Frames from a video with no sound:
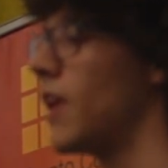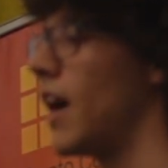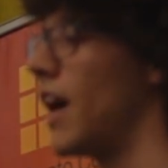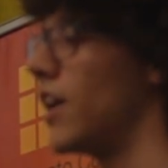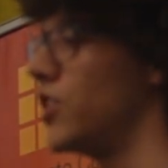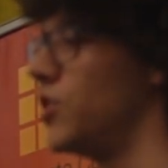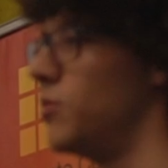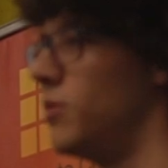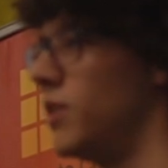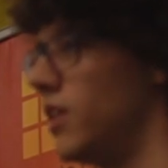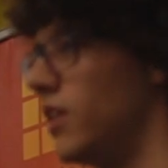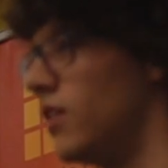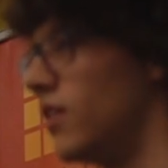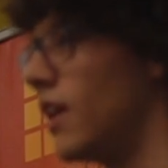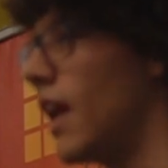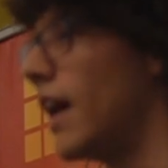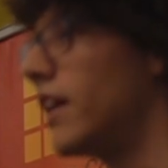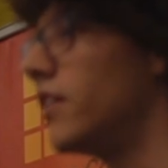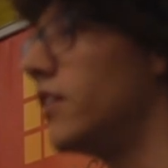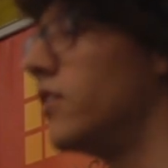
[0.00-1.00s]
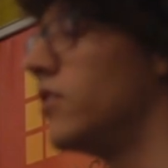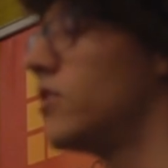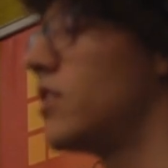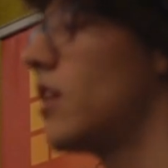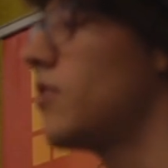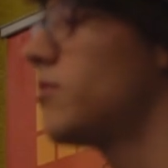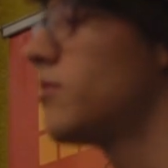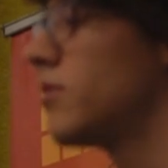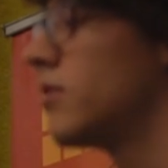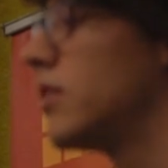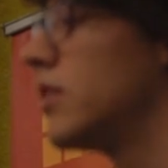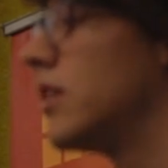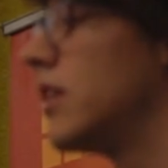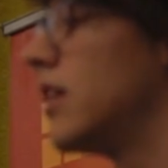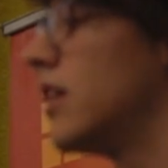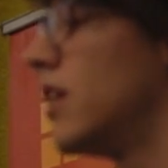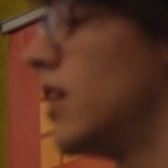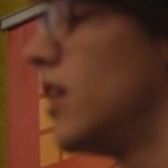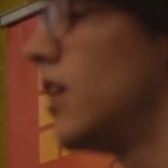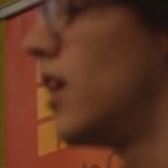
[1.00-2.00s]
RGB Lightning stuff.
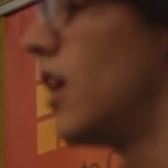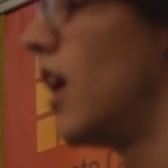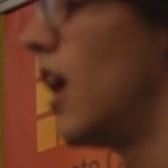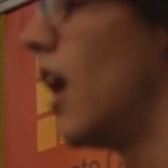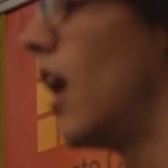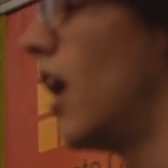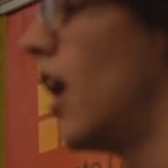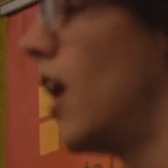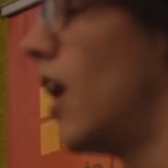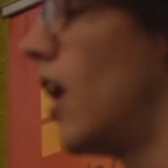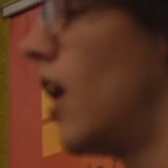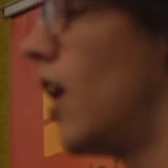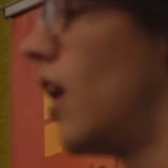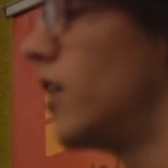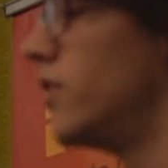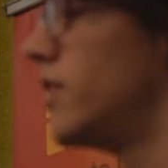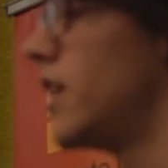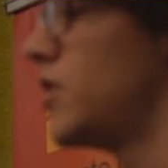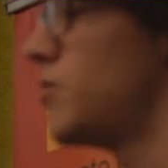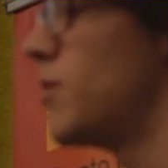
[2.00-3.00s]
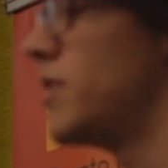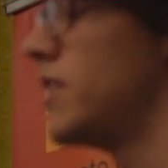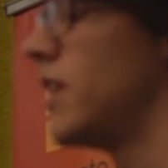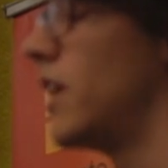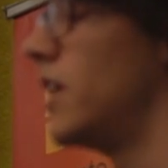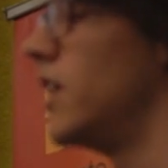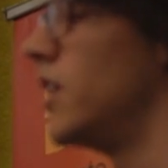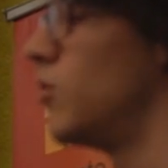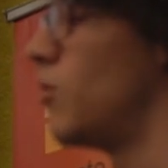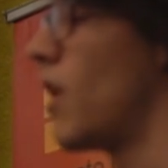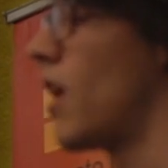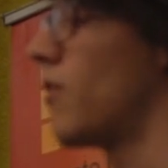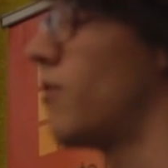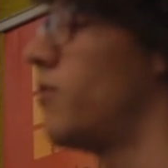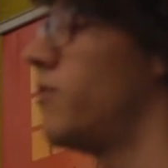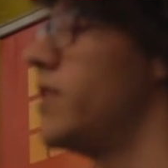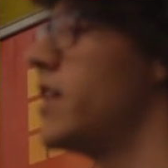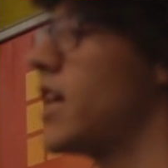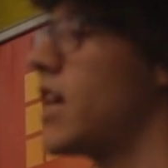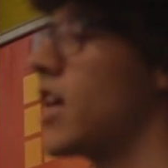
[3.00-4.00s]
That's basically it. We are
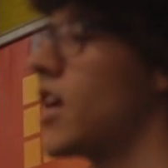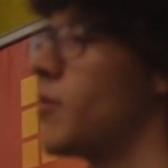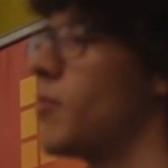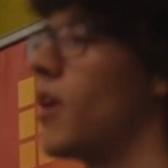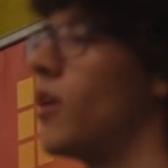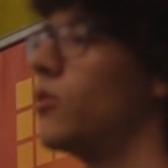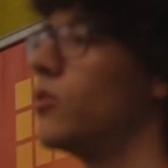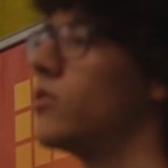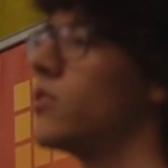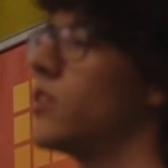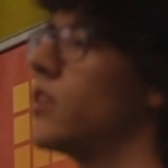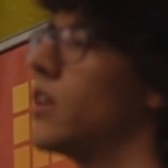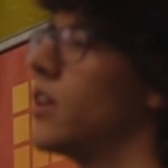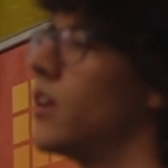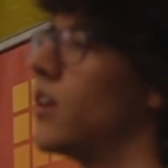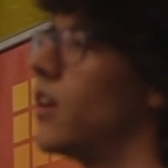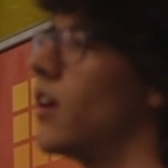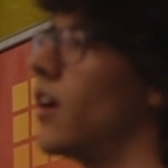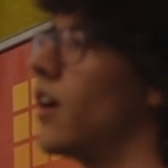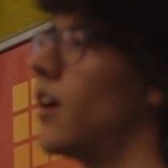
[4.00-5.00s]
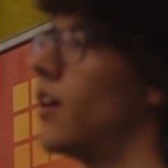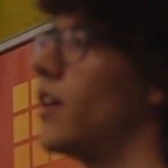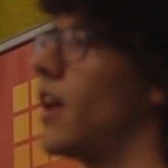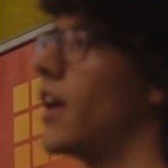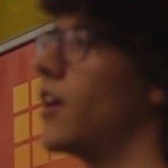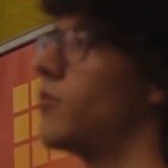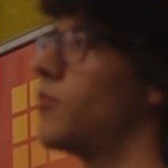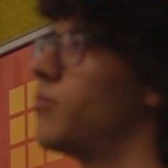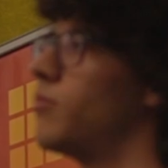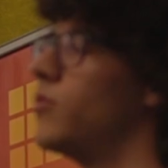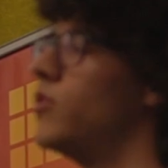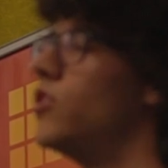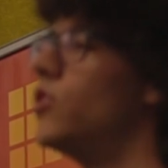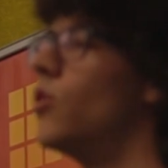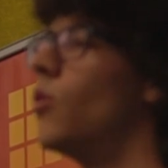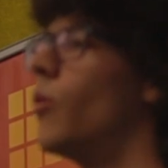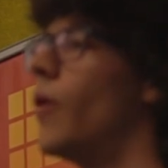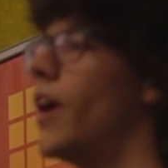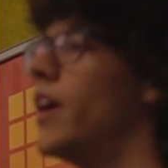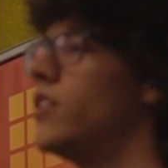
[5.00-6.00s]
thinking about like
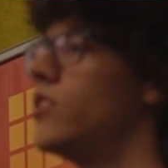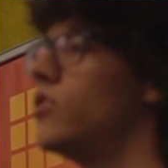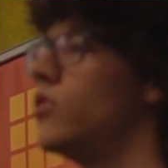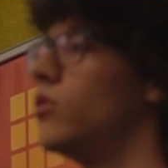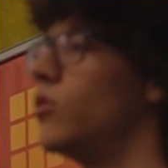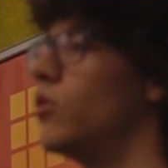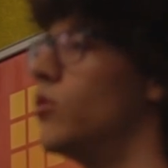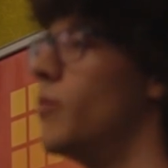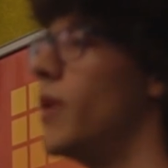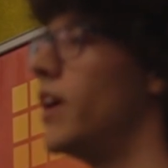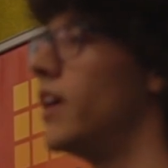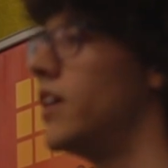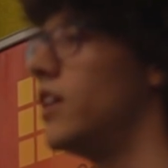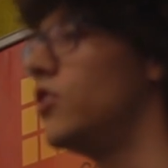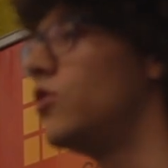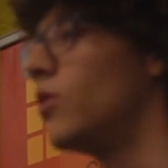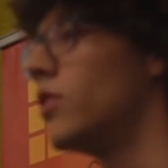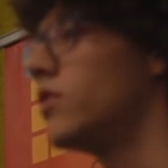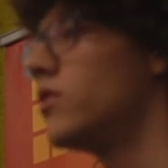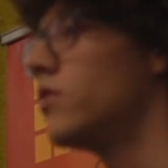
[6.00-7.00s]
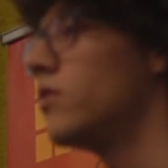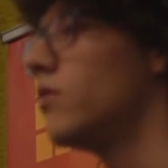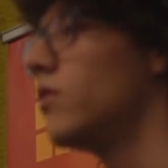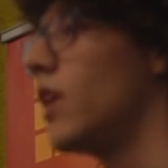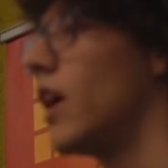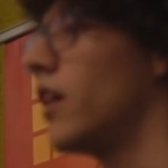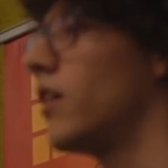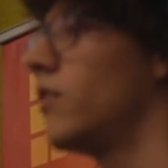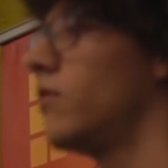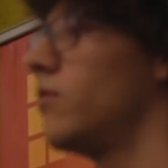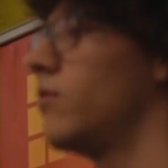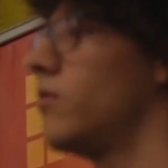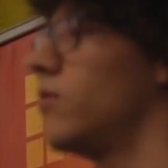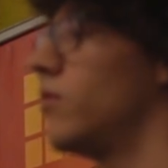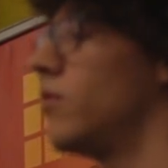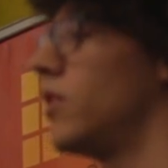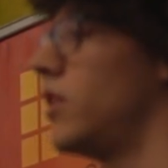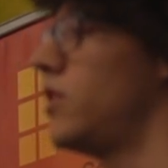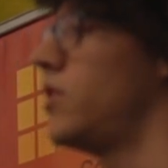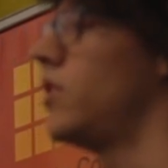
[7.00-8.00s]
new ways to make issuance. Like
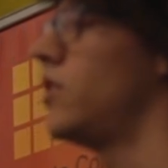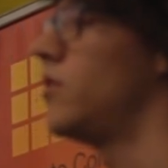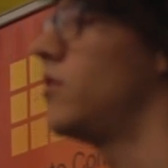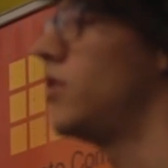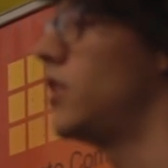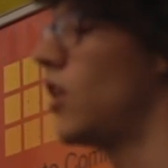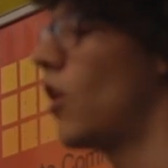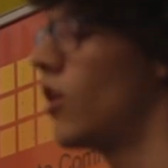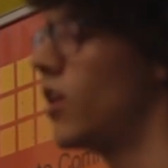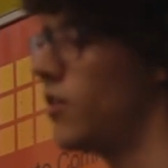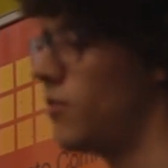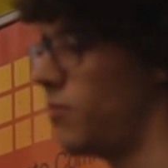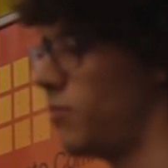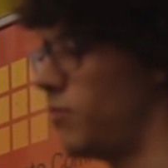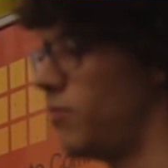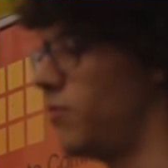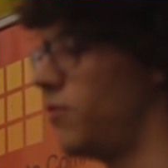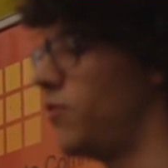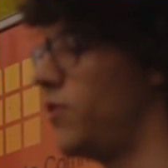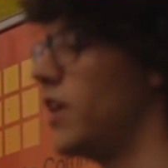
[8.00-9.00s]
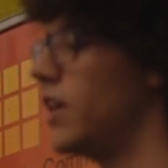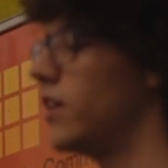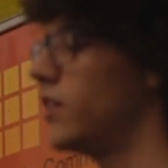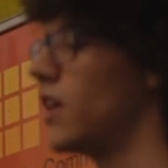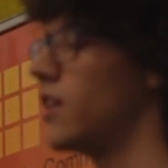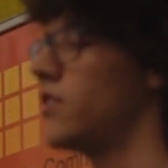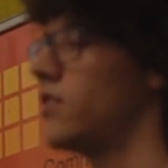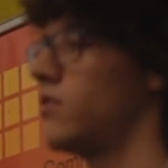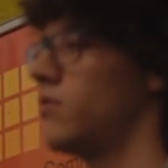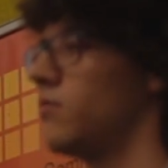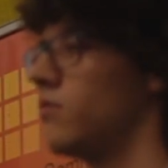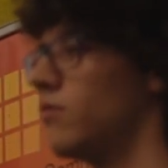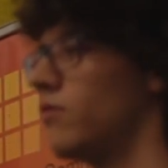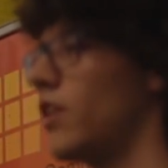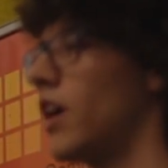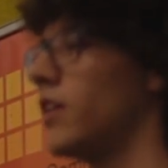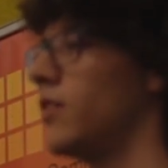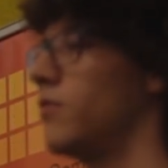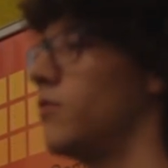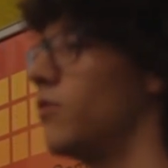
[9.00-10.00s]
this is the only thing that's
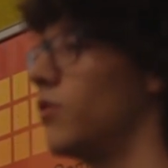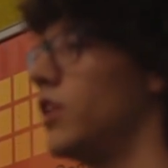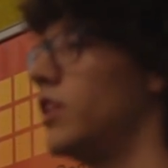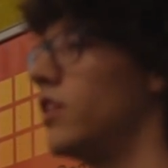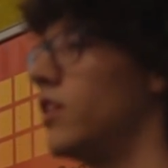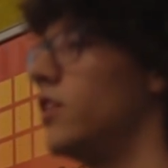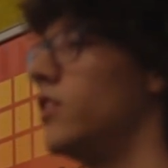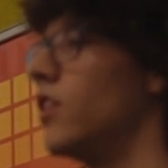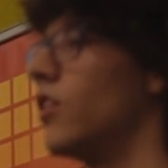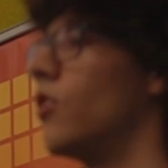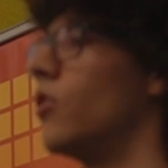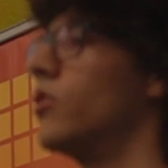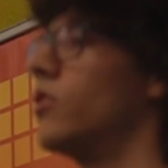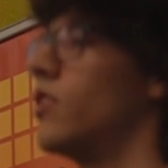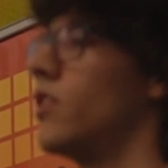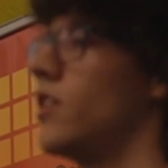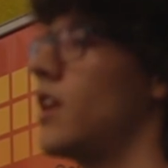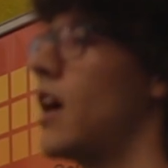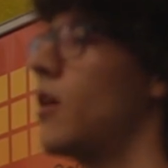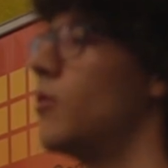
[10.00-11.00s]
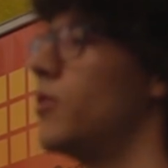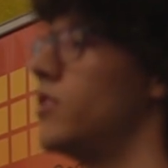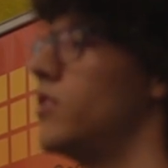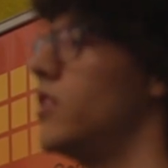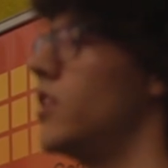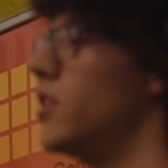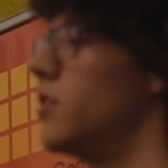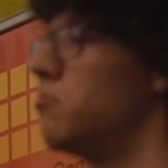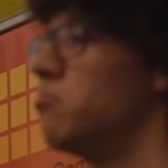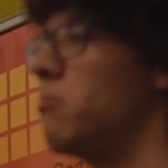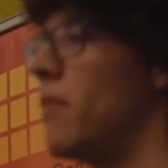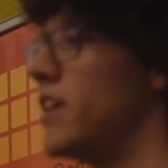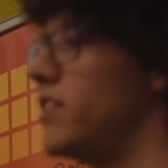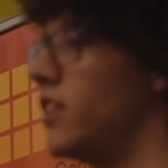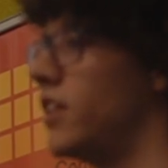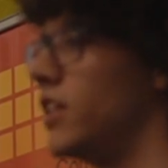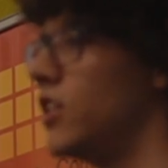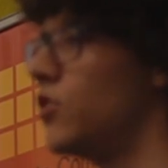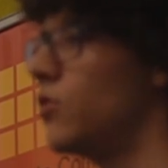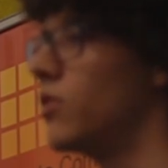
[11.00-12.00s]
like written in the code right now is the
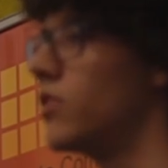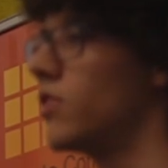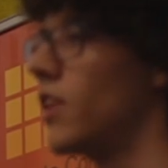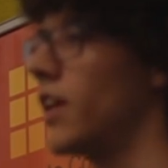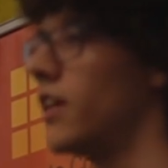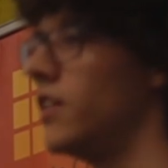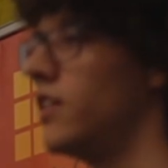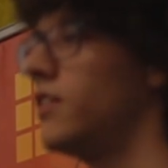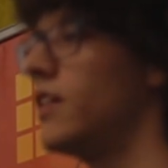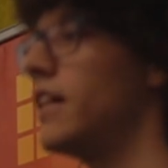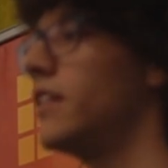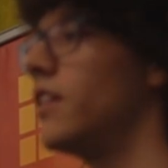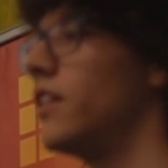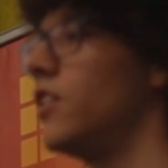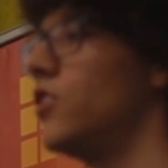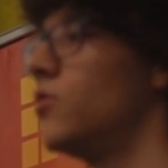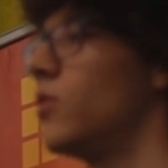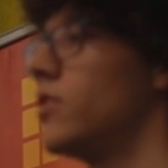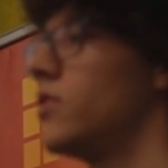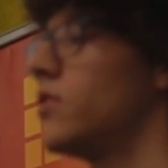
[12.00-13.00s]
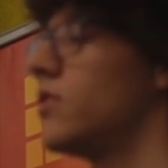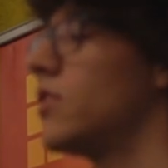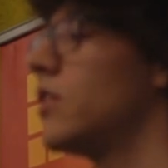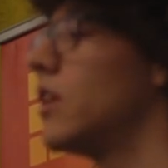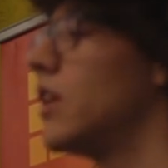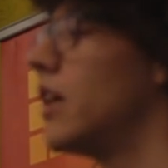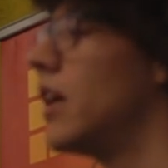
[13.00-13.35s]
basic issuance, like the Tether issuance.